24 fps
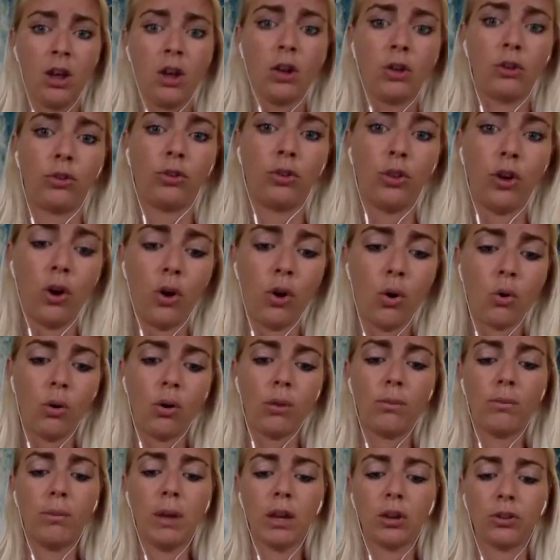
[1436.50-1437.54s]
So
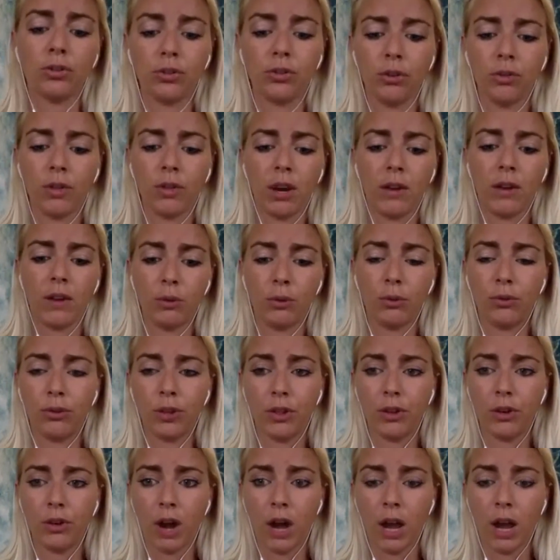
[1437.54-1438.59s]
make sure that if you see
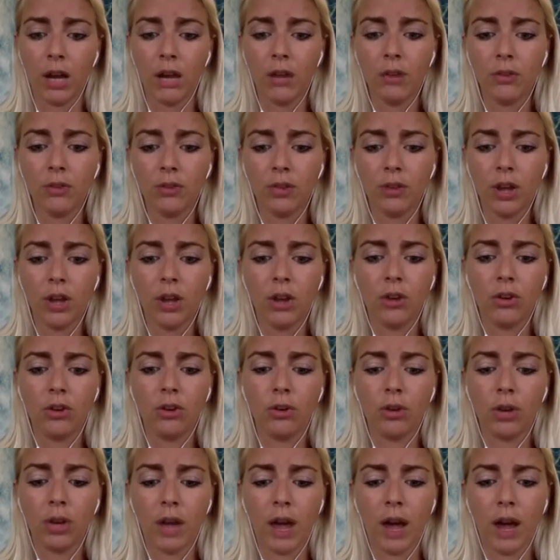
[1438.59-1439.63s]
their eggs, you
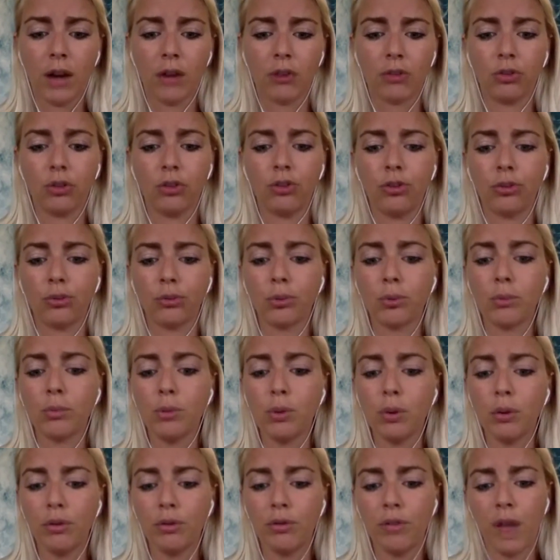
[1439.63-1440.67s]
can actually just
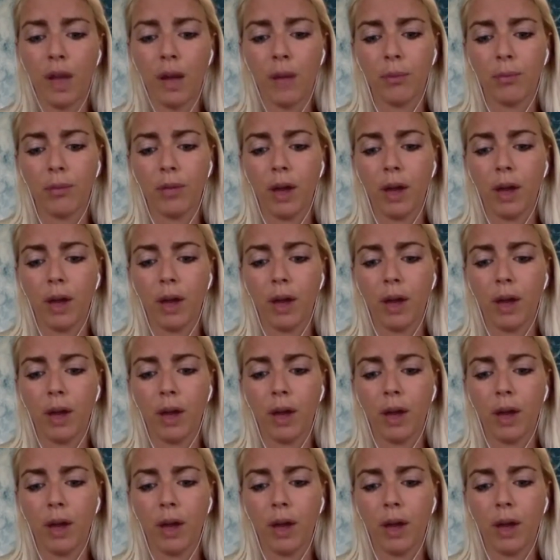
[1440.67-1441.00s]
remove them.